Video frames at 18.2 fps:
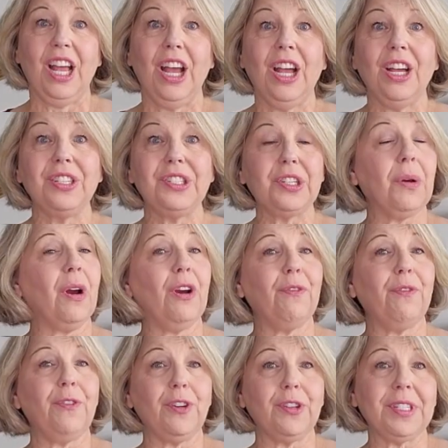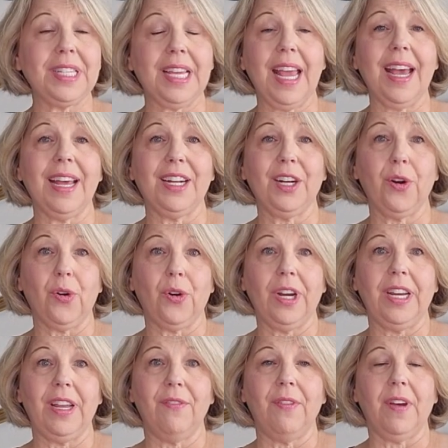So our first
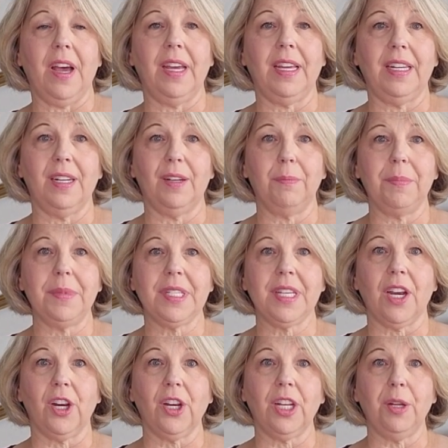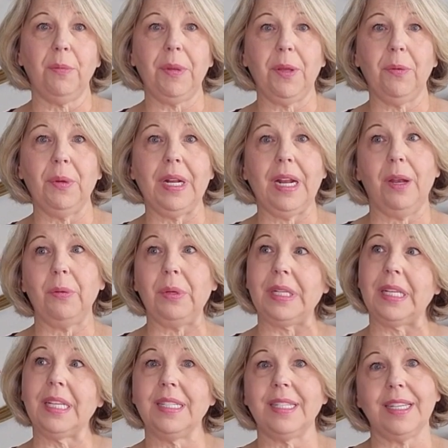category of items are going to be what I
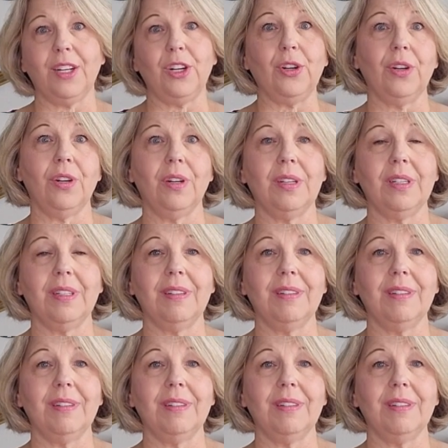would consider